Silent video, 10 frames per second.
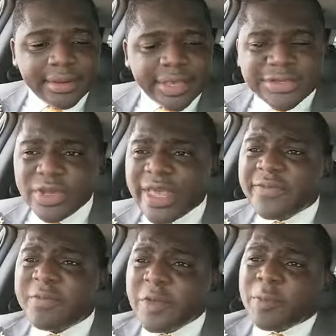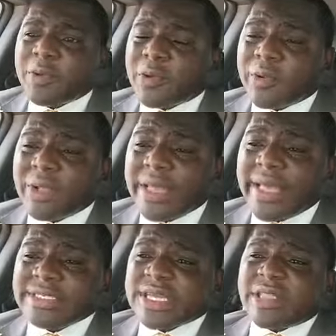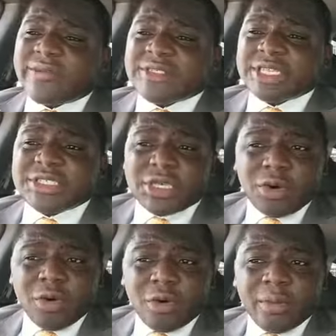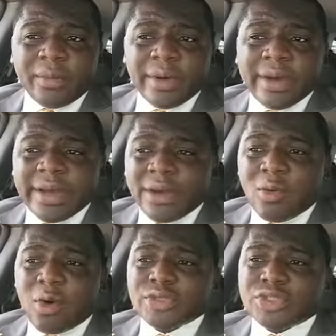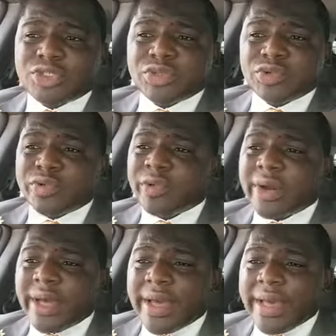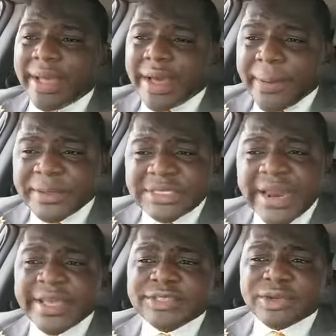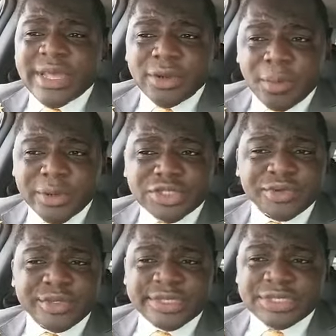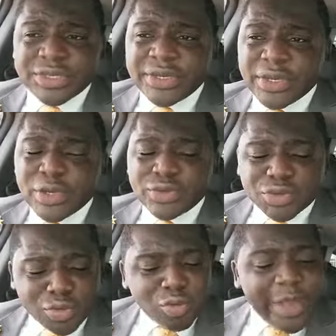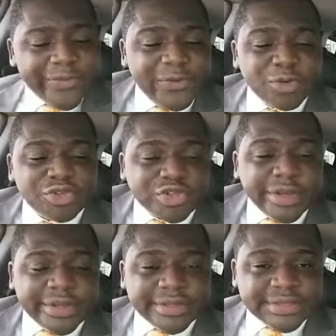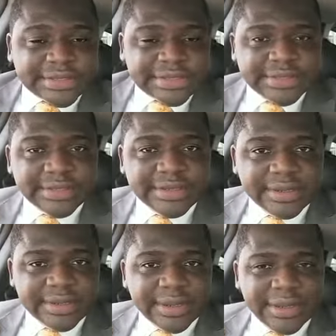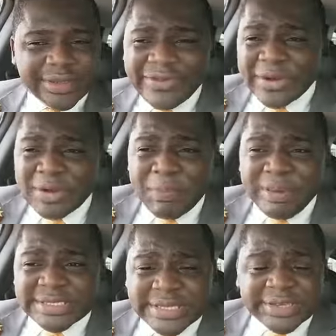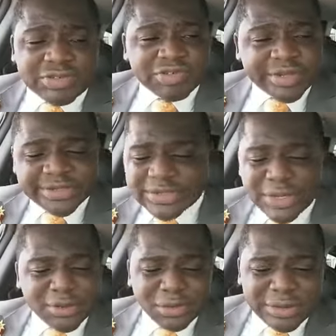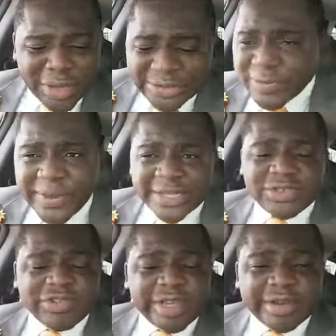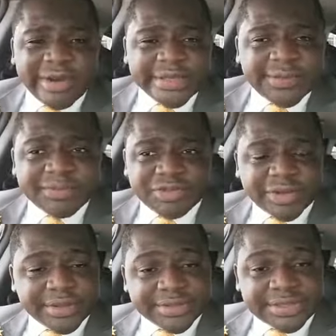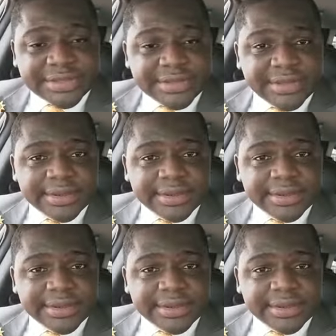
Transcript: So if people, instead of sitting home, want to capitalize on an opportunity to do a few drills, very basic drills, not military grade drills,